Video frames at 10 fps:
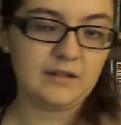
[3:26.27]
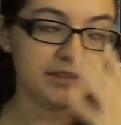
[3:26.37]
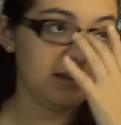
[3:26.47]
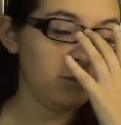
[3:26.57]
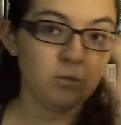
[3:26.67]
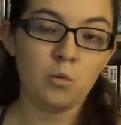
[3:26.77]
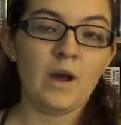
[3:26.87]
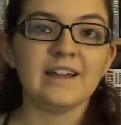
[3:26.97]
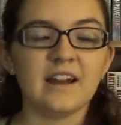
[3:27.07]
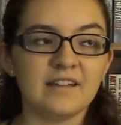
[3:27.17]
I was like,
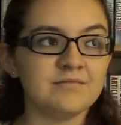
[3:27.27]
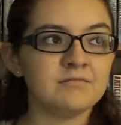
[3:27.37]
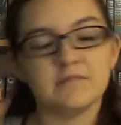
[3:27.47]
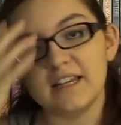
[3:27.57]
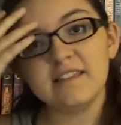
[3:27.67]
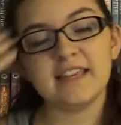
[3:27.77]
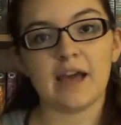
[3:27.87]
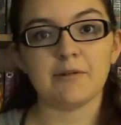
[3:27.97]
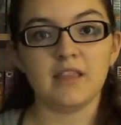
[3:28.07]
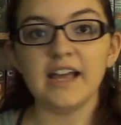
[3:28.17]
what? And I didn't
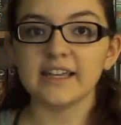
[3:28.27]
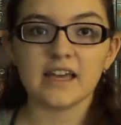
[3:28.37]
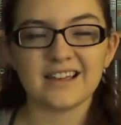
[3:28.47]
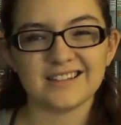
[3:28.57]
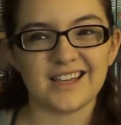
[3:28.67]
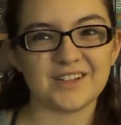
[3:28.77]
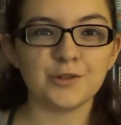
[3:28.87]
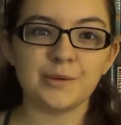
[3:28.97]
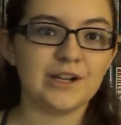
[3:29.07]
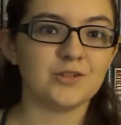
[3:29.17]
think I would like it because like
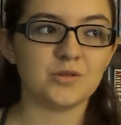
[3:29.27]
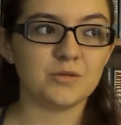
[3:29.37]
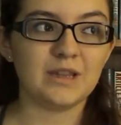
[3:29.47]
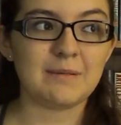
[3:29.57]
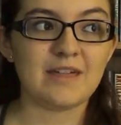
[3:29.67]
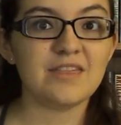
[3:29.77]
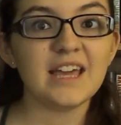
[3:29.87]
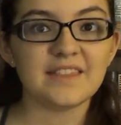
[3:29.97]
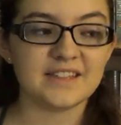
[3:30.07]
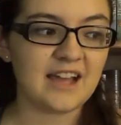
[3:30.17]
superheroes wasn't really my
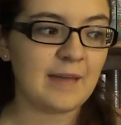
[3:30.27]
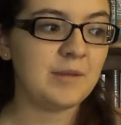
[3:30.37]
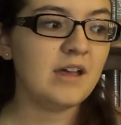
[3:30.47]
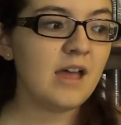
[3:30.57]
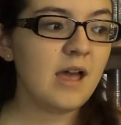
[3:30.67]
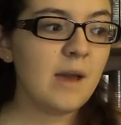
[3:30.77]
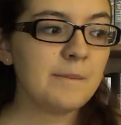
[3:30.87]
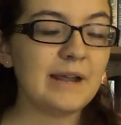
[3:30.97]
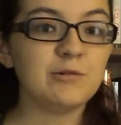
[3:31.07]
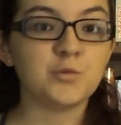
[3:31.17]
thing at the time,
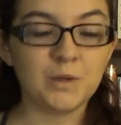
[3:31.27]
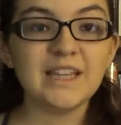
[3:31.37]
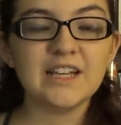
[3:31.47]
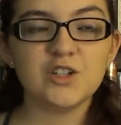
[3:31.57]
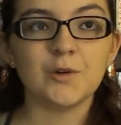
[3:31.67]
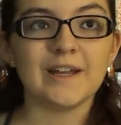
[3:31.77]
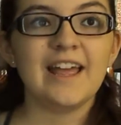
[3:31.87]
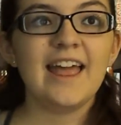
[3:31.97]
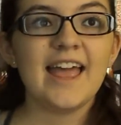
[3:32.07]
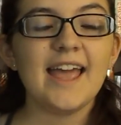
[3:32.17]
but I was really into it.
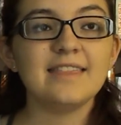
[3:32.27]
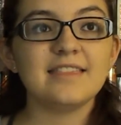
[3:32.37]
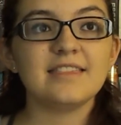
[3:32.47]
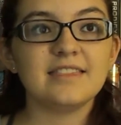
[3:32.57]
And